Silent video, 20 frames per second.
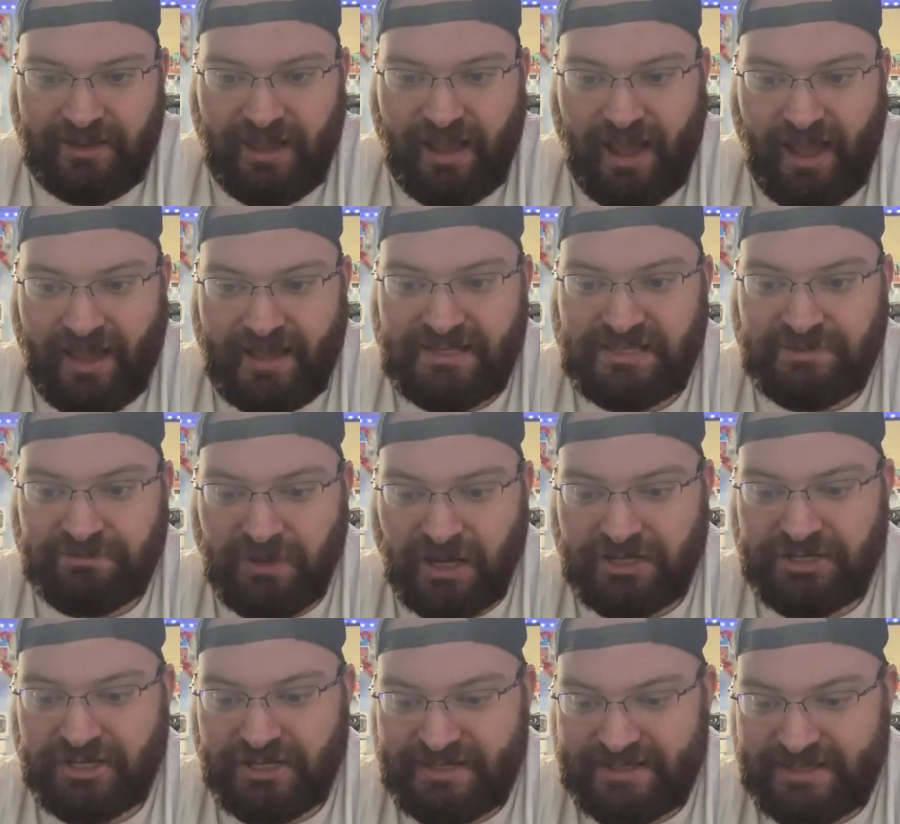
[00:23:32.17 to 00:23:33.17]
as
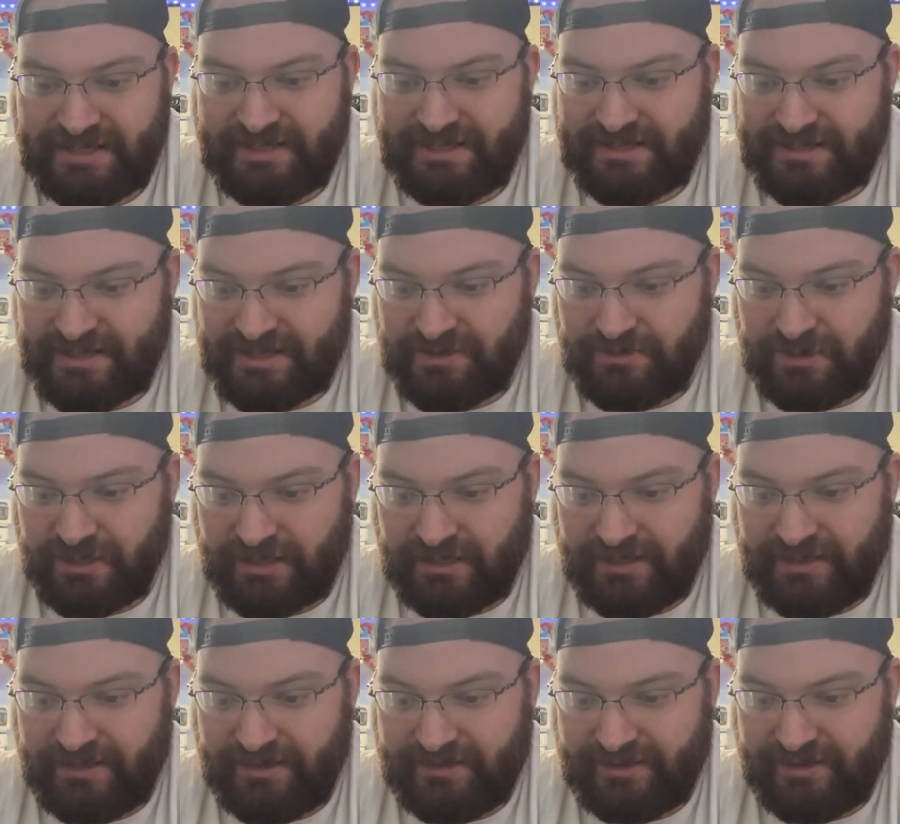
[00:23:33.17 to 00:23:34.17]
much as he is, as
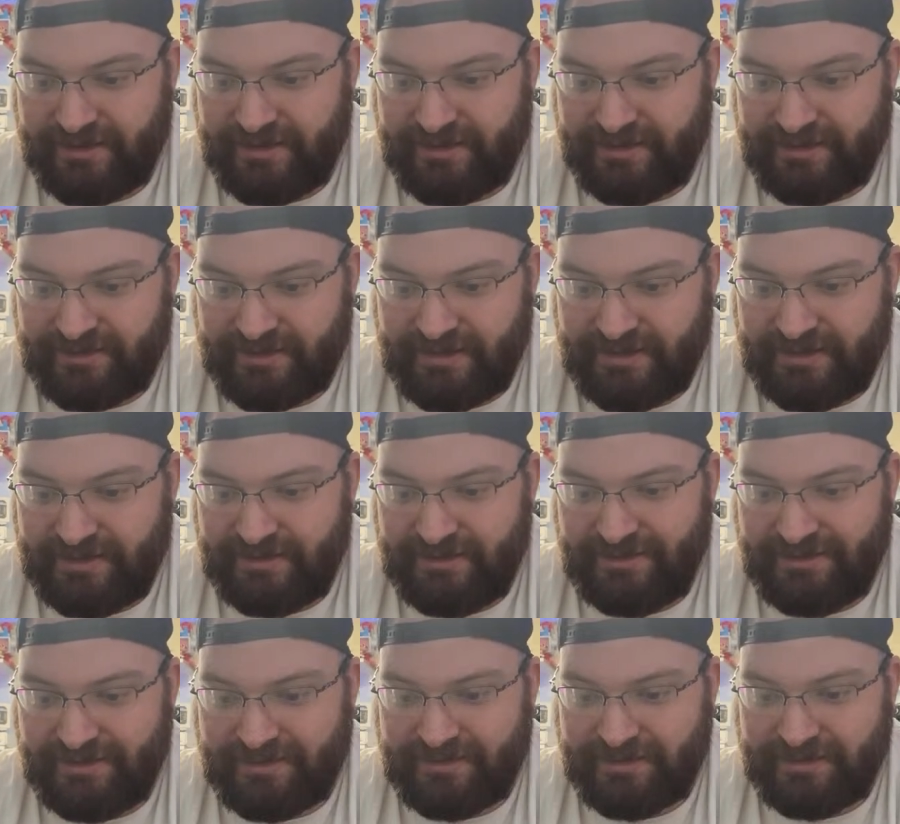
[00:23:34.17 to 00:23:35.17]
quickly as he
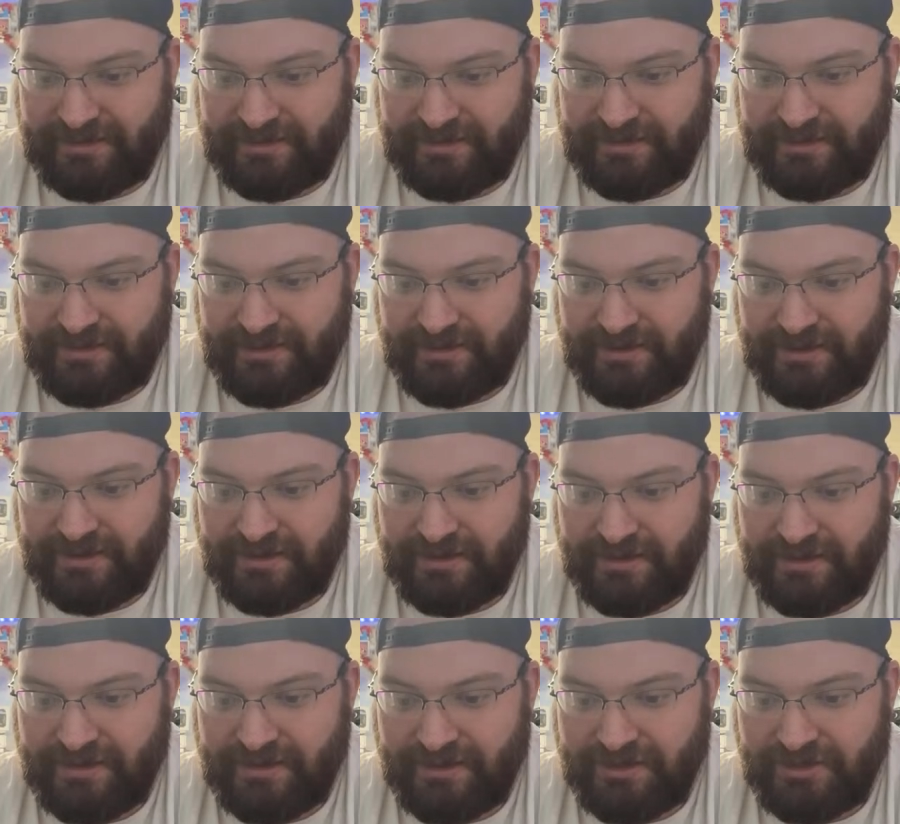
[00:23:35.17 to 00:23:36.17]
is
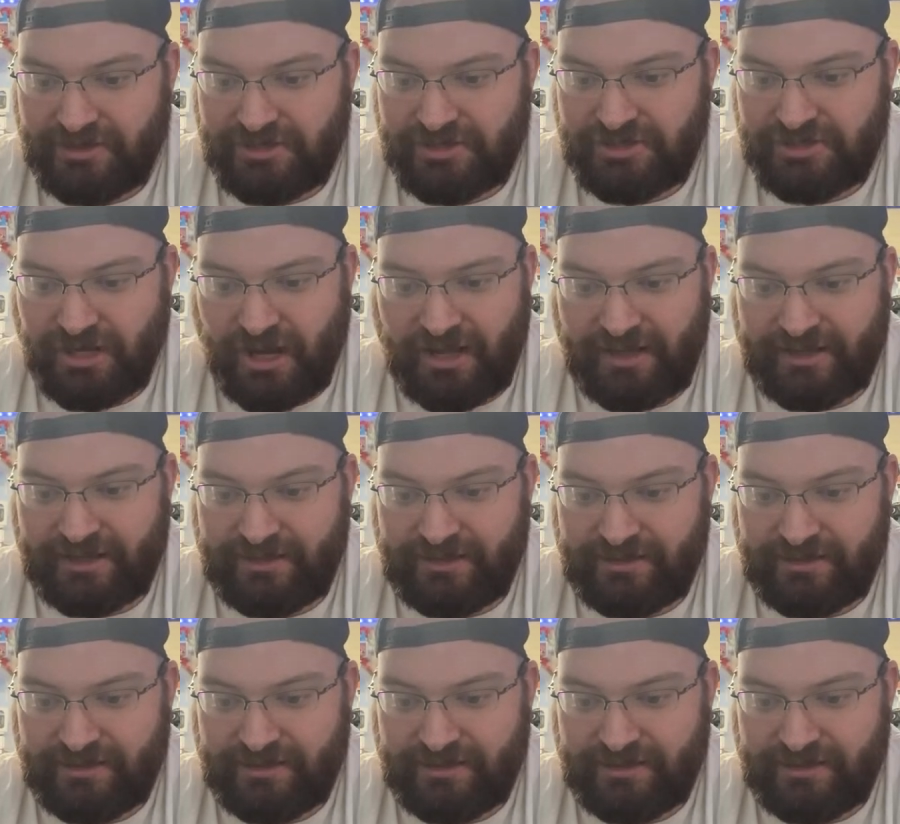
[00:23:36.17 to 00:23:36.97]
shocking.